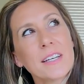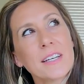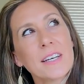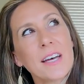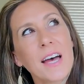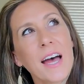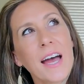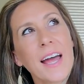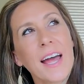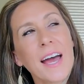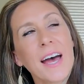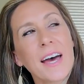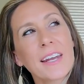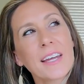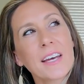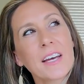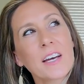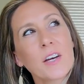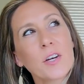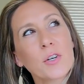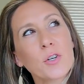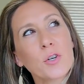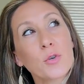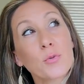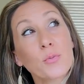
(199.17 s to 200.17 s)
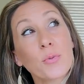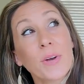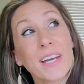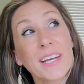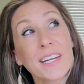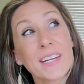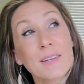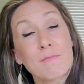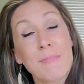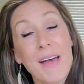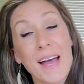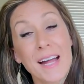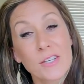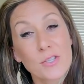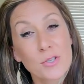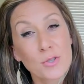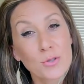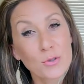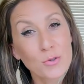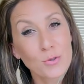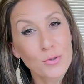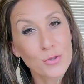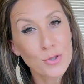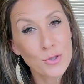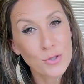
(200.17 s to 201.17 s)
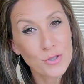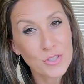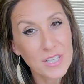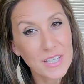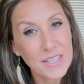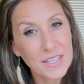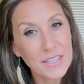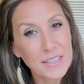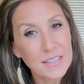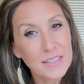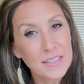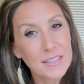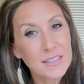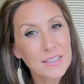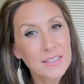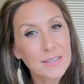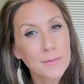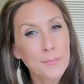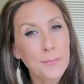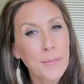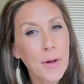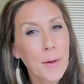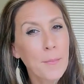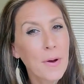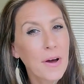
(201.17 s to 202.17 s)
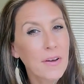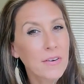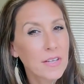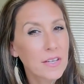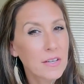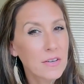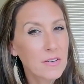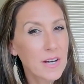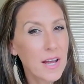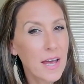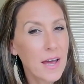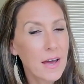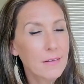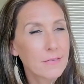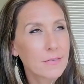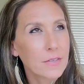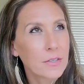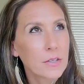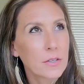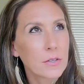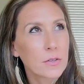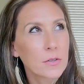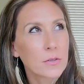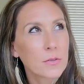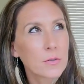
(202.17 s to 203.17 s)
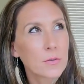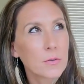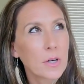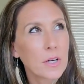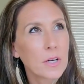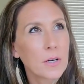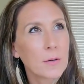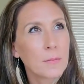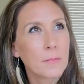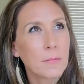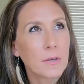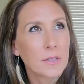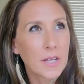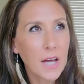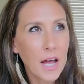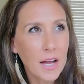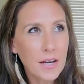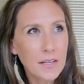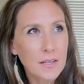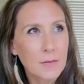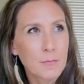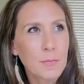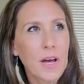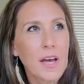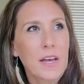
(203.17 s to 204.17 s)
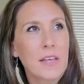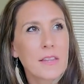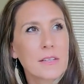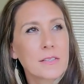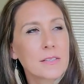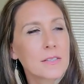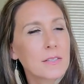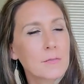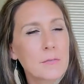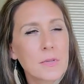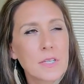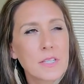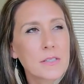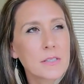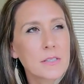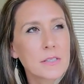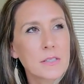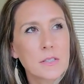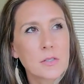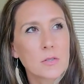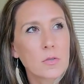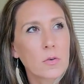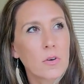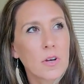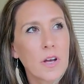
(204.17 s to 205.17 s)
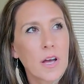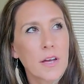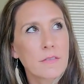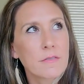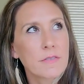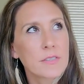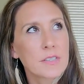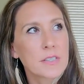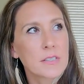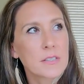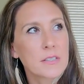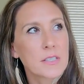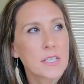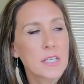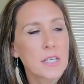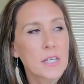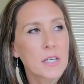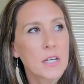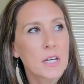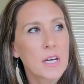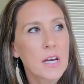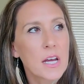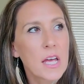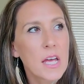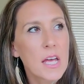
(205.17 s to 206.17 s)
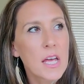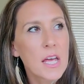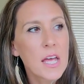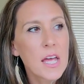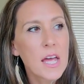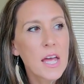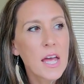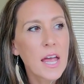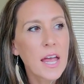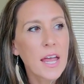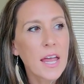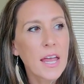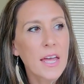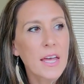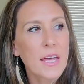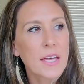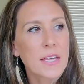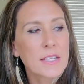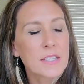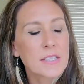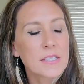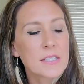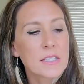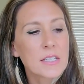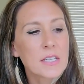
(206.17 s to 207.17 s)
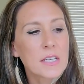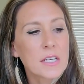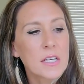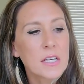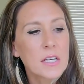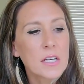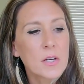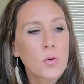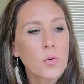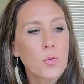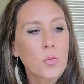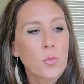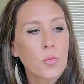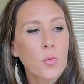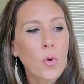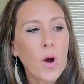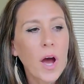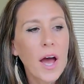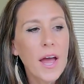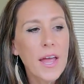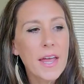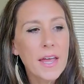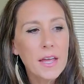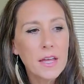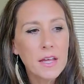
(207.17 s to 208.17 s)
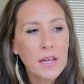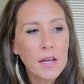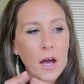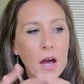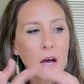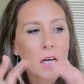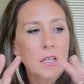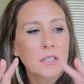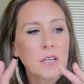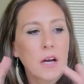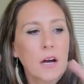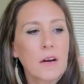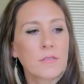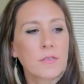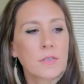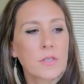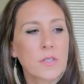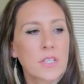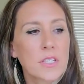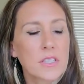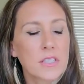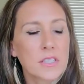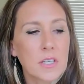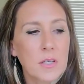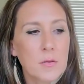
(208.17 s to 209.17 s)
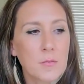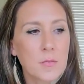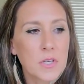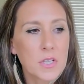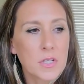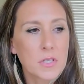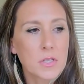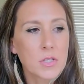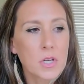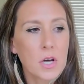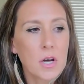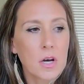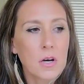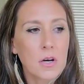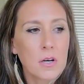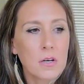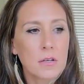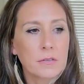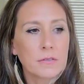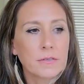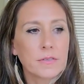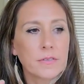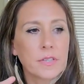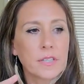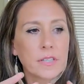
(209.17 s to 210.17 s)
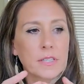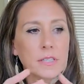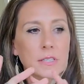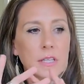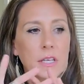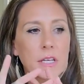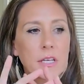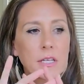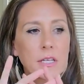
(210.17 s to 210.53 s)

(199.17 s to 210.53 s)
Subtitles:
I had a great imaginal journey about a year and a half ago, guided by this amazing soul guide facilitator. And I uncovered this image of this